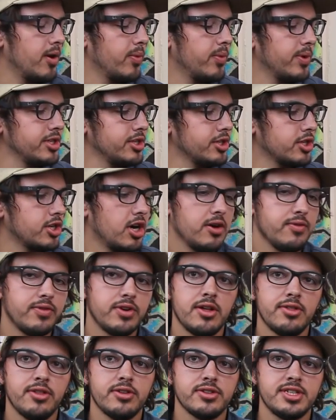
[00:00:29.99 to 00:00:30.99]
when you're carving
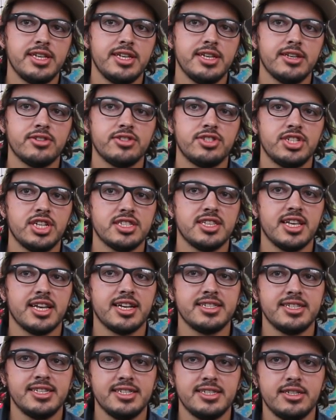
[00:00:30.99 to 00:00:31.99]
on those heels, just like
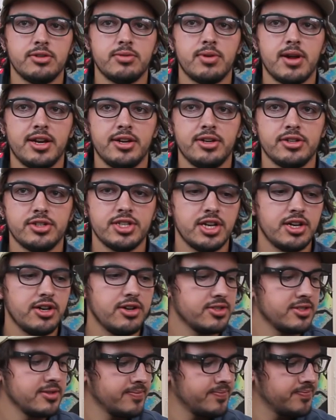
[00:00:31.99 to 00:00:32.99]
it's easy to ride on your
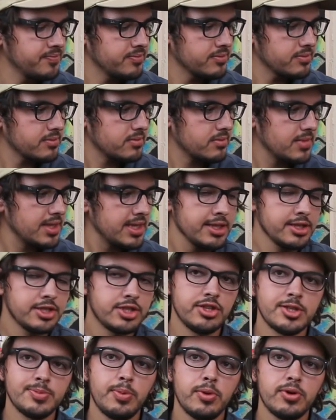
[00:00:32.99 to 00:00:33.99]
toes.
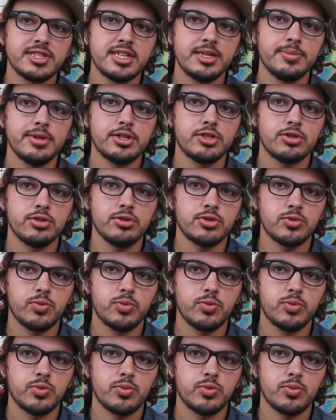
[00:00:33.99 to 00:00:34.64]
So this board is going to be a true